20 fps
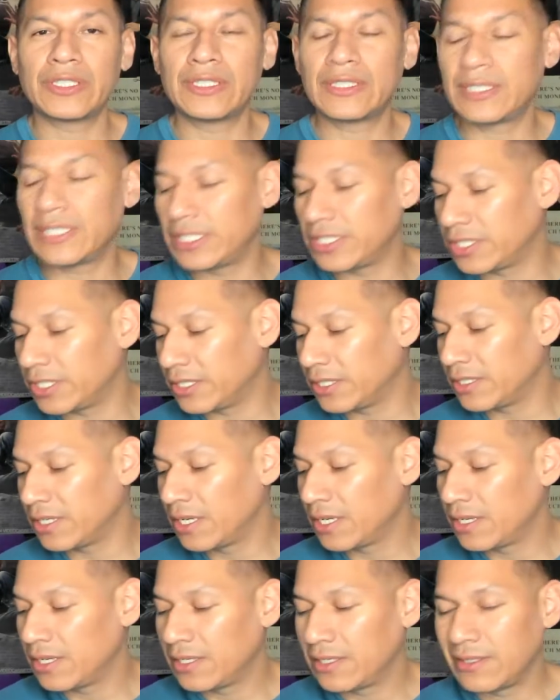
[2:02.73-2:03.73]
decision.
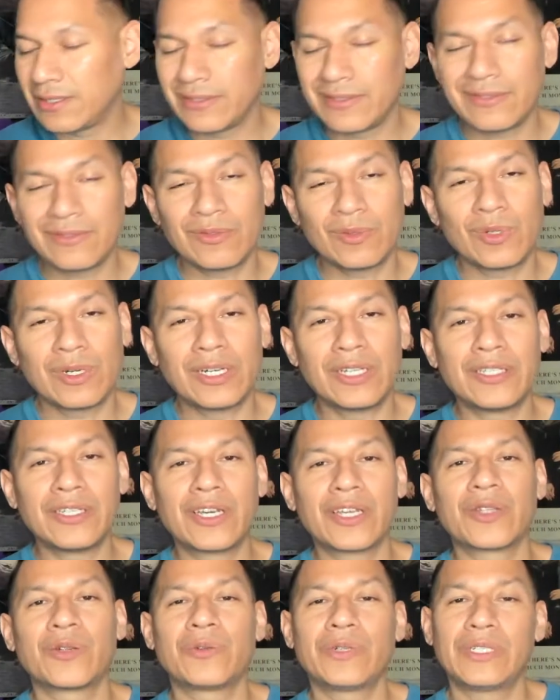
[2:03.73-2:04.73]

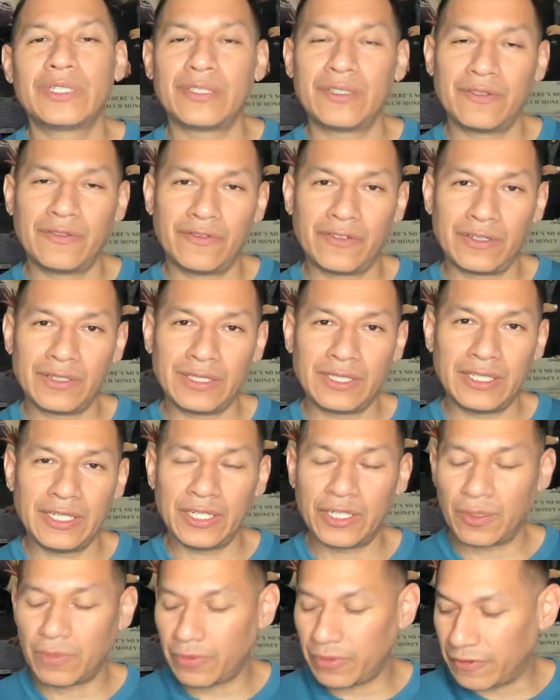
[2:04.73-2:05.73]
Another reason for the
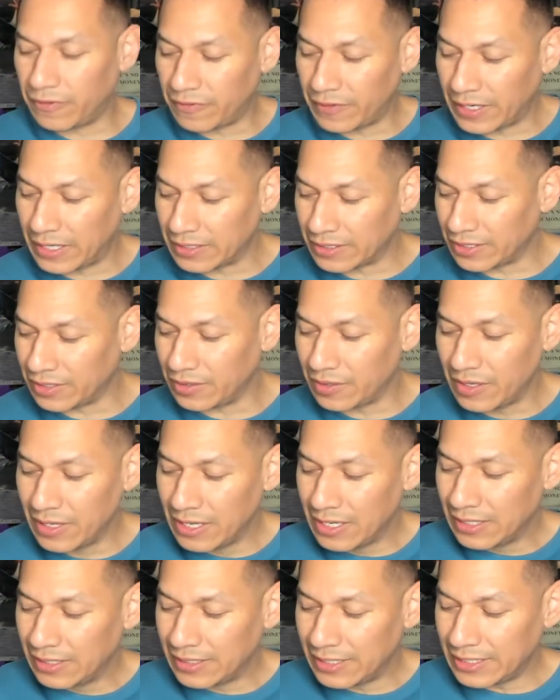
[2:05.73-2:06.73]
sneaker profile. So
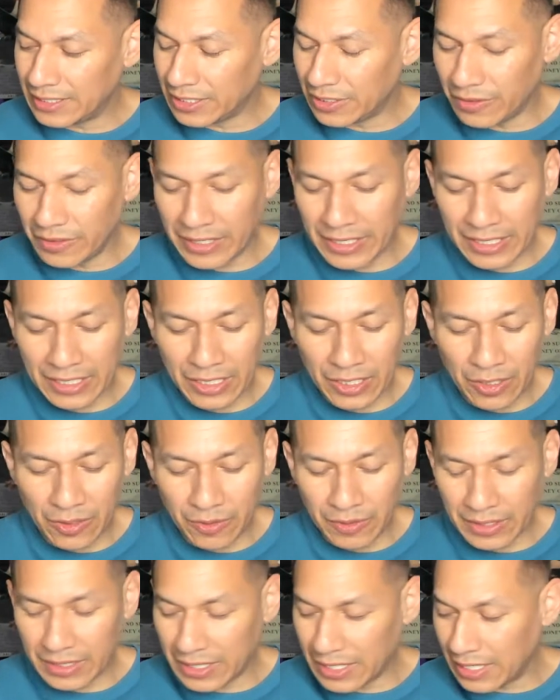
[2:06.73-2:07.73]
let's go ahead and go
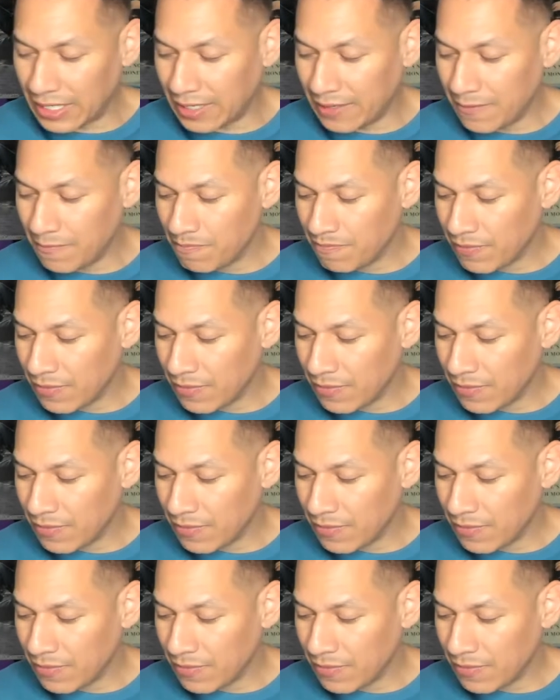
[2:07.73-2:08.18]
with it.